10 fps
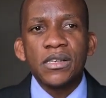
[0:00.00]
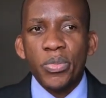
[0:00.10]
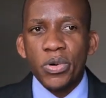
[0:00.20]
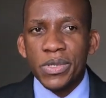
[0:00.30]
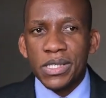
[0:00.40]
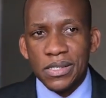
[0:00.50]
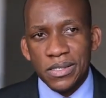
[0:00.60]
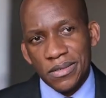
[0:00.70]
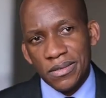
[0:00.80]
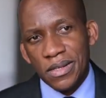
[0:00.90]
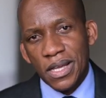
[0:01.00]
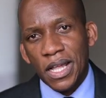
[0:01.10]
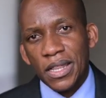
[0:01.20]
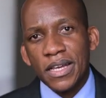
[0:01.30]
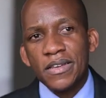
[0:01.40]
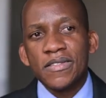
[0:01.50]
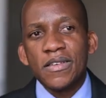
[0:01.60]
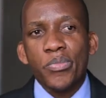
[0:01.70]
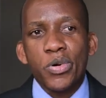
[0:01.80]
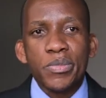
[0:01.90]
a promise, and that is
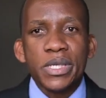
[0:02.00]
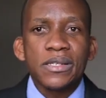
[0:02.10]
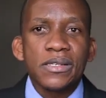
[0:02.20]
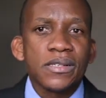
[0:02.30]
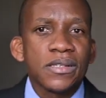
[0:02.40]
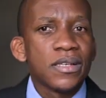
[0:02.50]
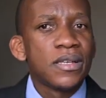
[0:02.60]
the promise